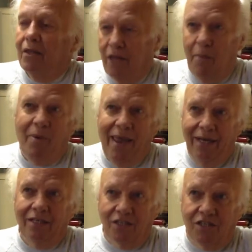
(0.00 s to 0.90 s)
They
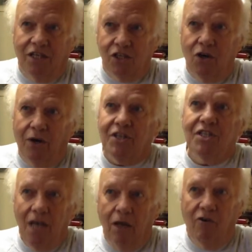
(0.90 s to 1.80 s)
painted the 6 carts
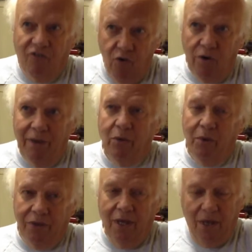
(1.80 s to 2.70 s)
yellow for me
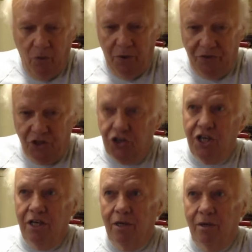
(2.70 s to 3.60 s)
with the
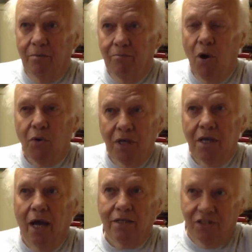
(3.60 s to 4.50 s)
cheetah polka
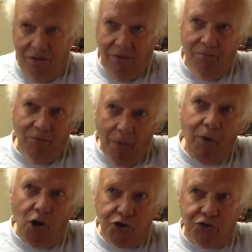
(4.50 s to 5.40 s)
dots
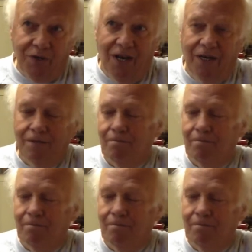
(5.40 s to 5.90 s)
upholstery on it.